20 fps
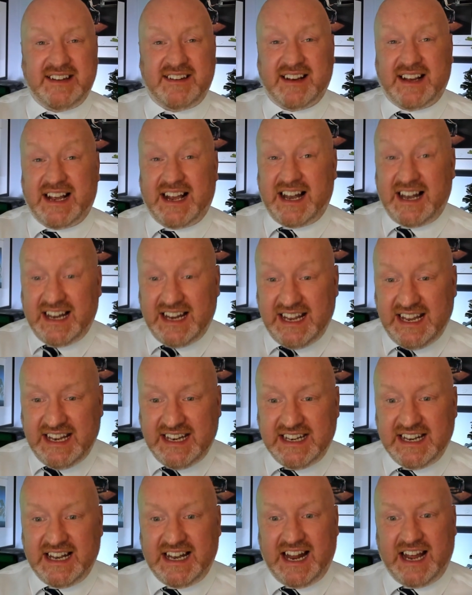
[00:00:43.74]

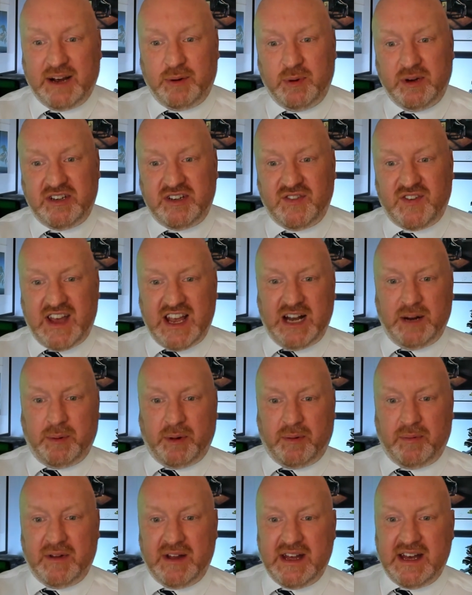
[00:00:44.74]
clean language available,
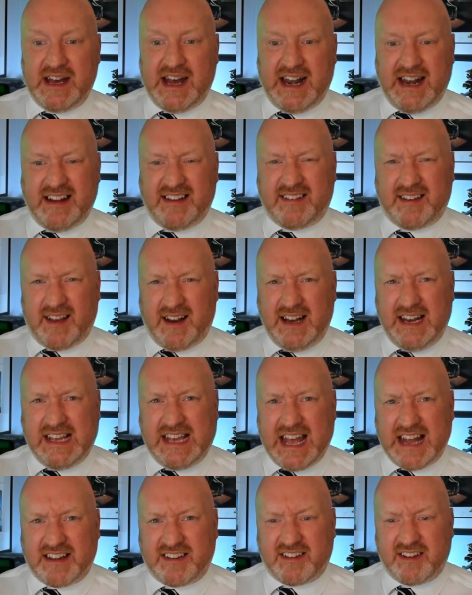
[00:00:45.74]
and it certainly
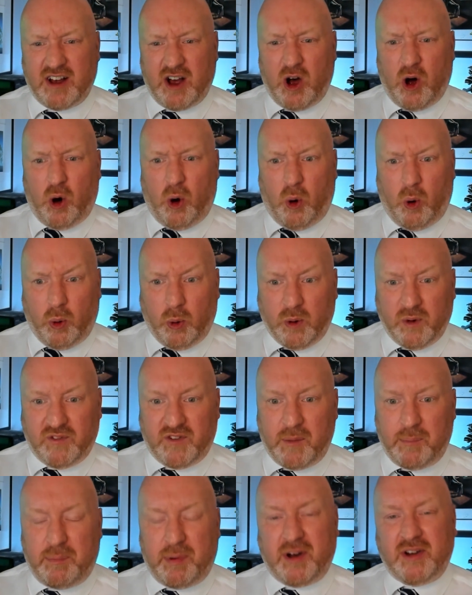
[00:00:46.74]
gets all the
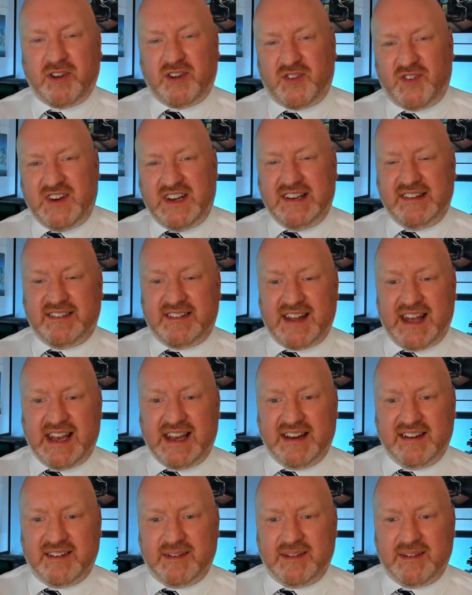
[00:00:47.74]
buzz these days.